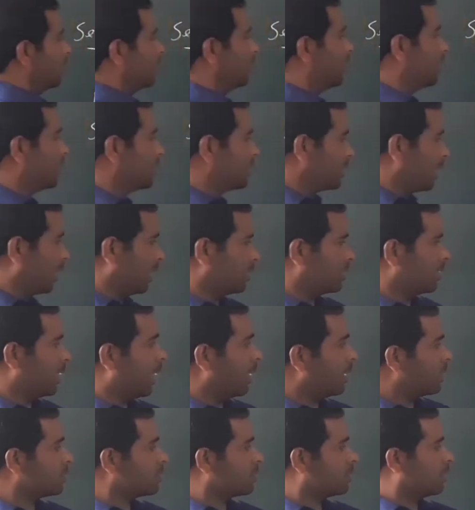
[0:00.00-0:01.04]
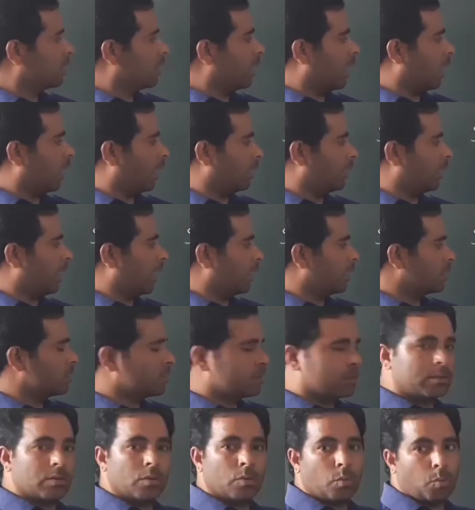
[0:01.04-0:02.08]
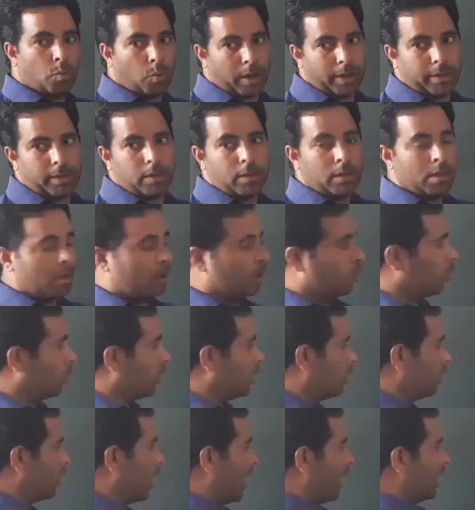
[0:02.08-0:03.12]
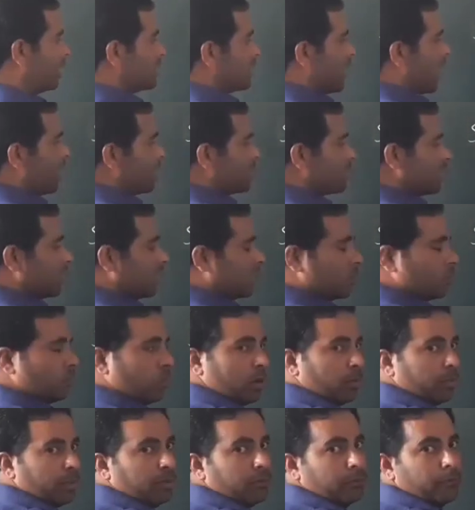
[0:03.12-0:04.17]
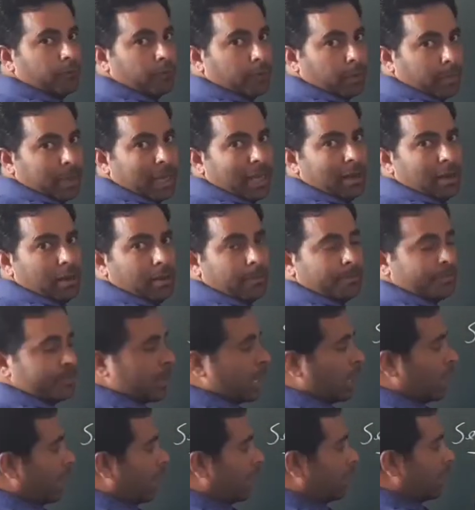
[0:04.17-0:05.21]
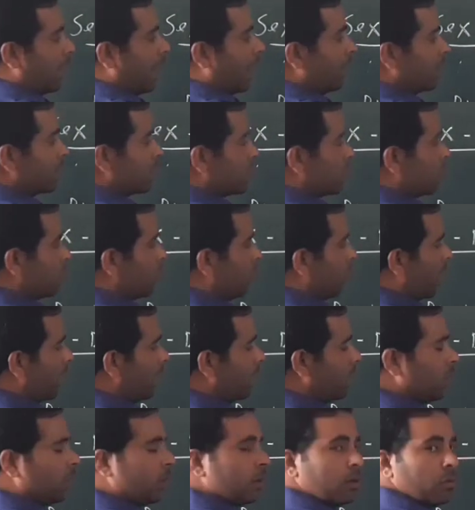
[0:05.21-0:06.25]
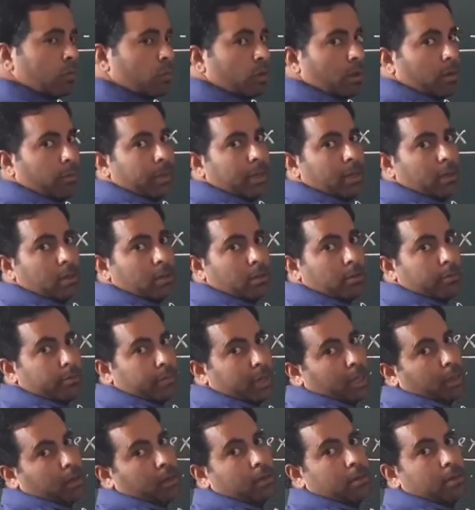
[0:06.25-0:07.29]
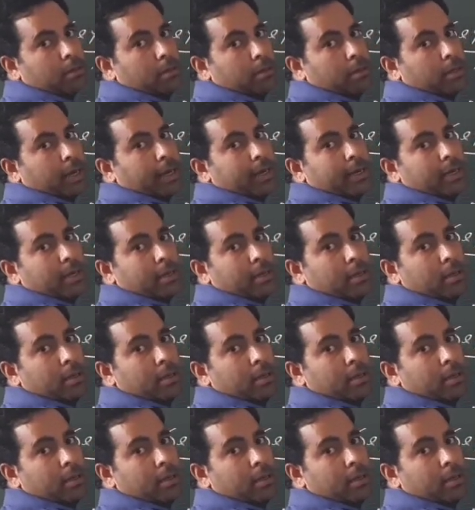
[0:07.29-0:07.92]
is XX and XY, where XX will be female and XY will be male, right?